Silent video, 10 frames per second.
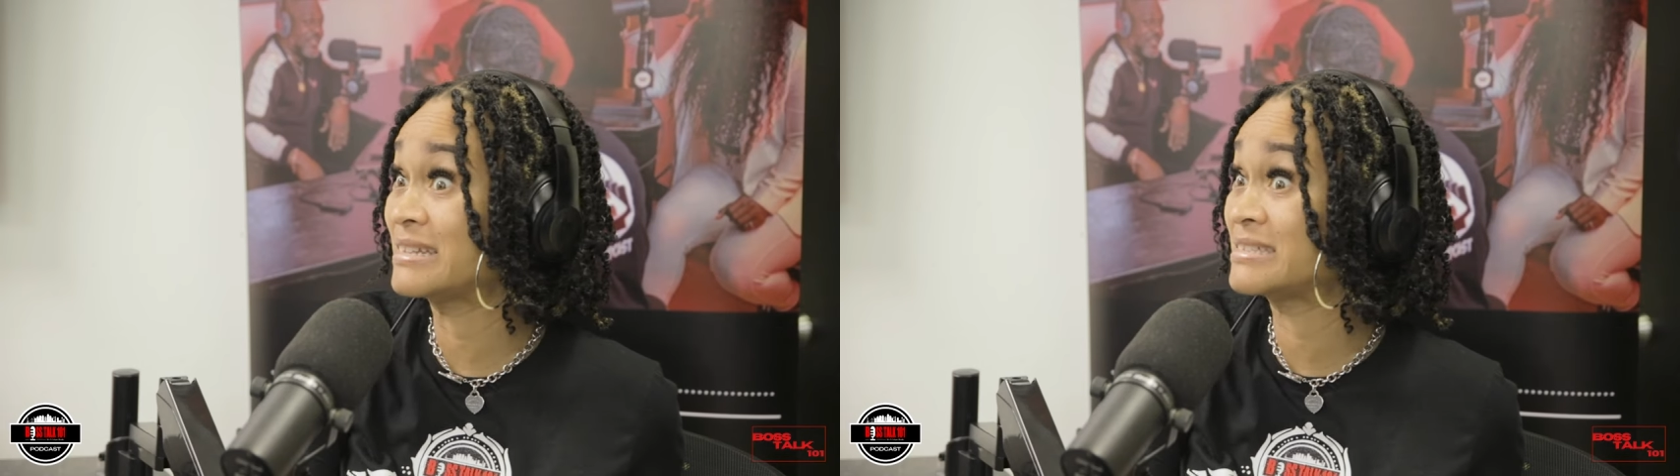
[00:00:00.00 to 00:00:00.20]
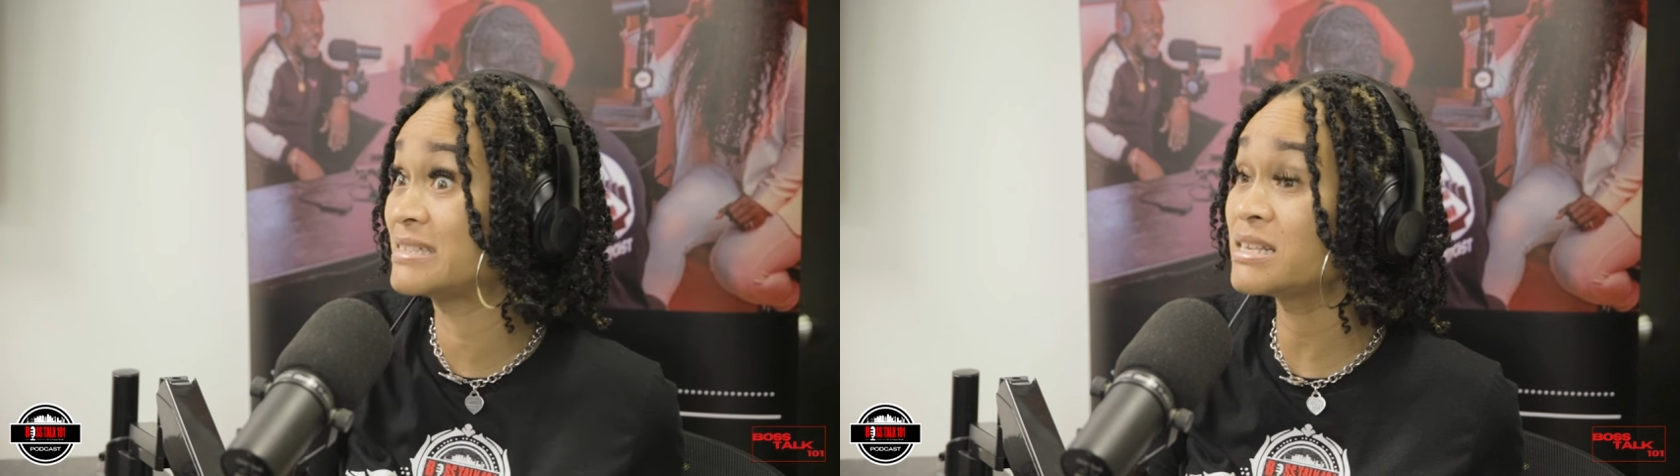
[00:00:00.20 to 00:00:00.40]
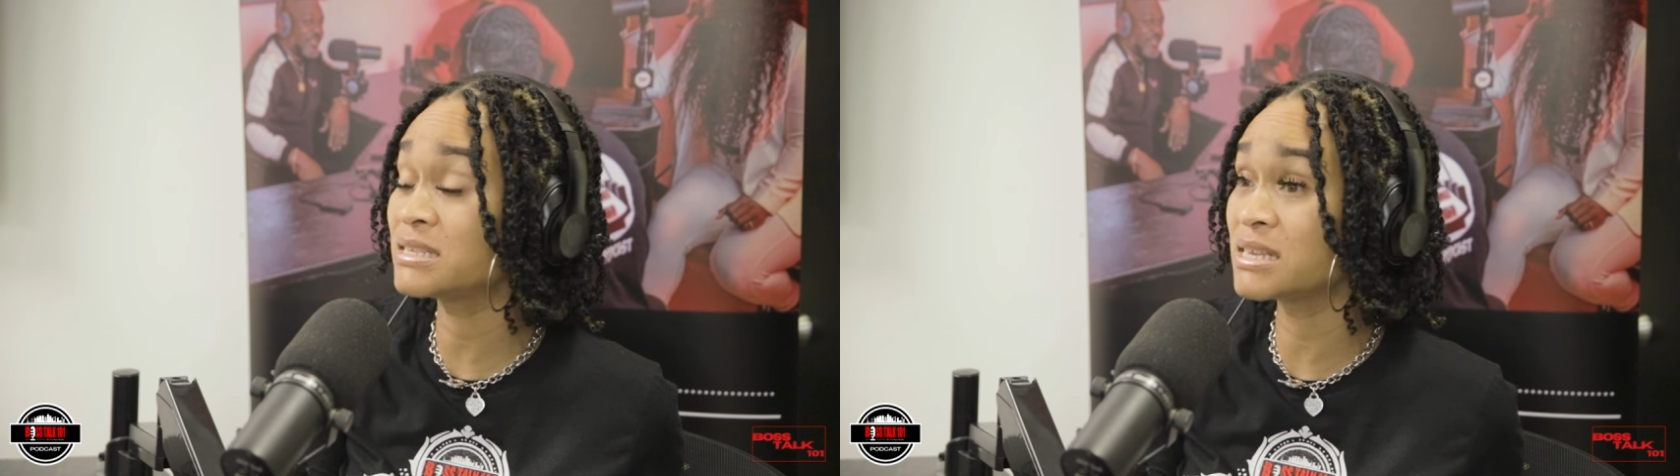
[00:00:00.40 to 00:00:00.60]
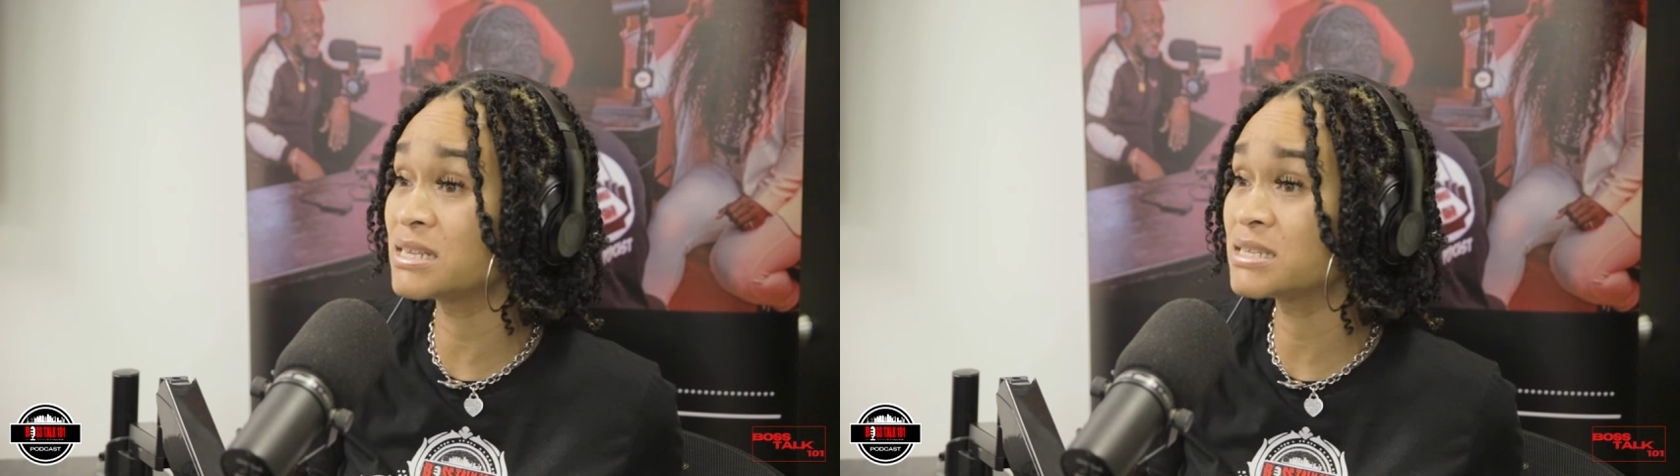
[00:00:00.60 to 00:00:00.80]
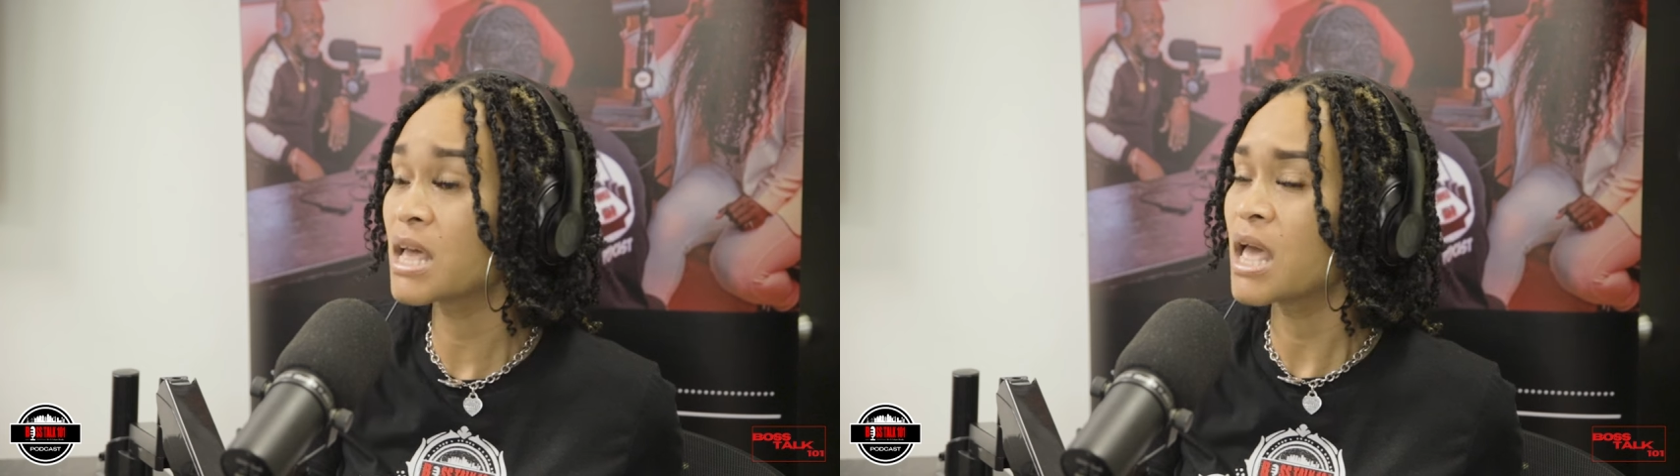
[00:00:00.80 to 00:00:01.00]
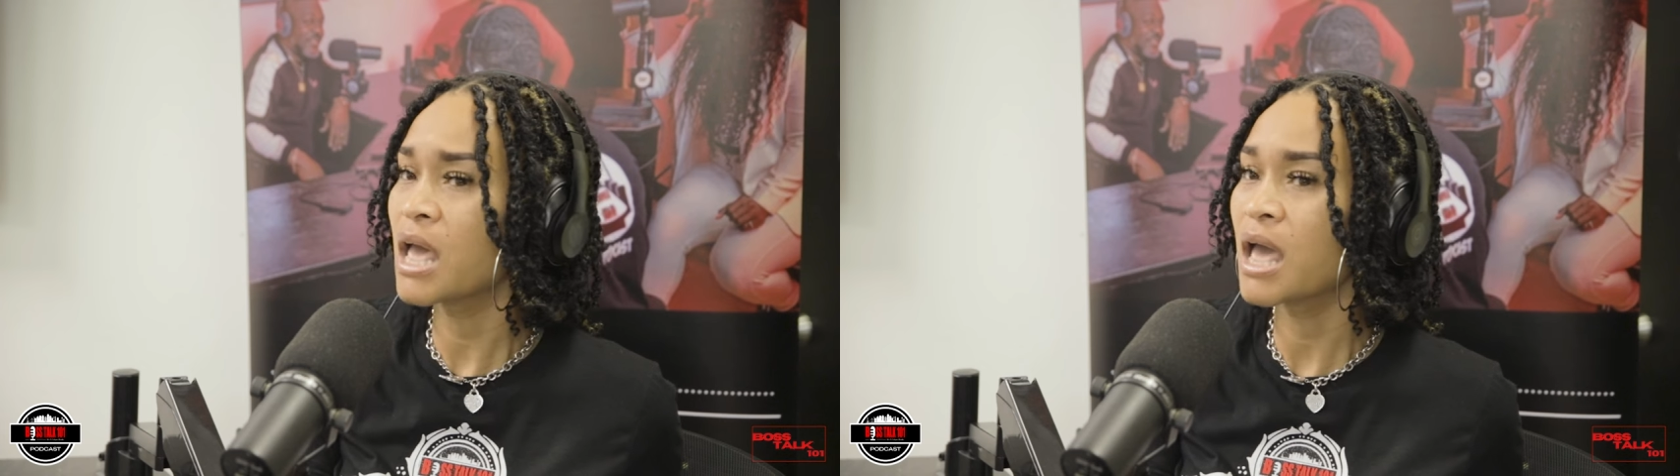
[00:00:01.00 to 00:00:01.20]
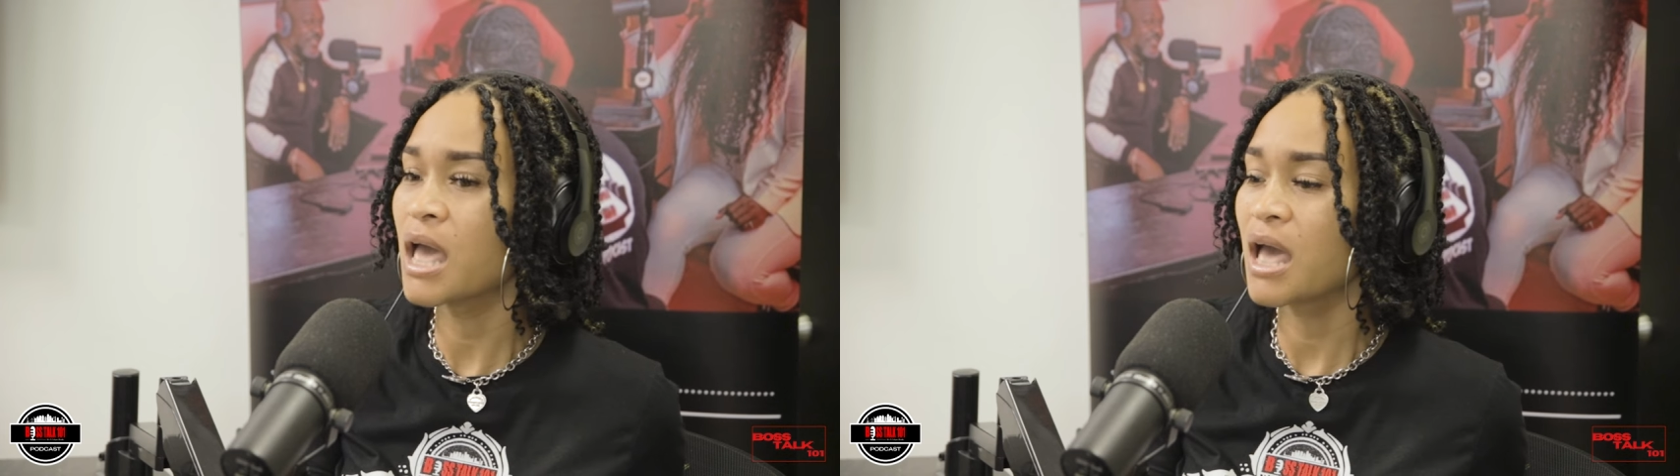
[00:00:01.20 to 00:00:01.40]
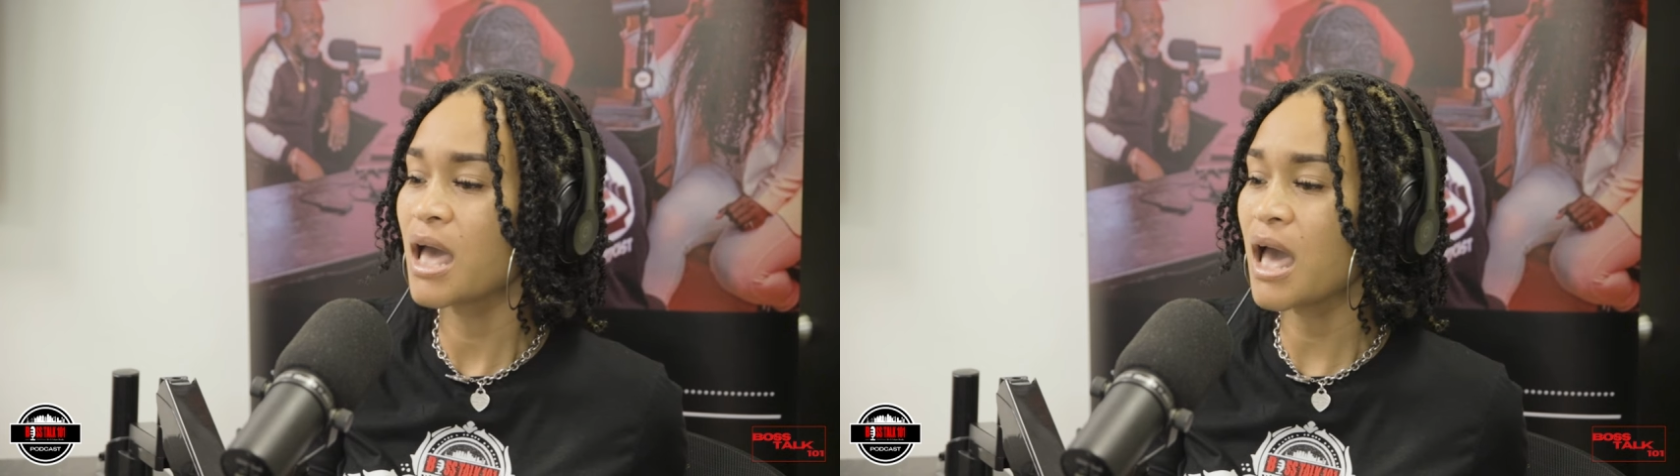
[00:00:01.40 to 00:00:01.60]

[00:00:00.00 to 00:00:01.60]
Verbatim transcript: existence. Right, right.